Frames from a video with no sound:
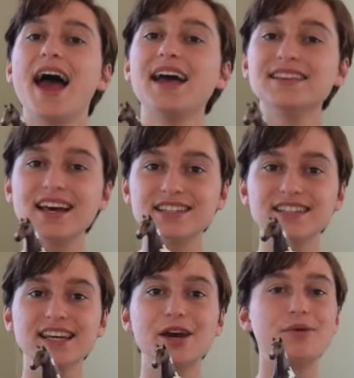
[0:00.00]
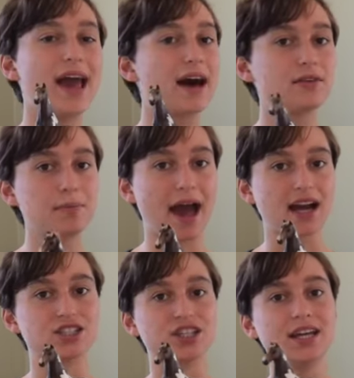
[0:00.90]
And lastly, we have
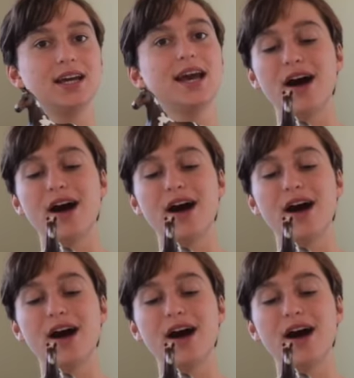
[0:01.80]
Apache.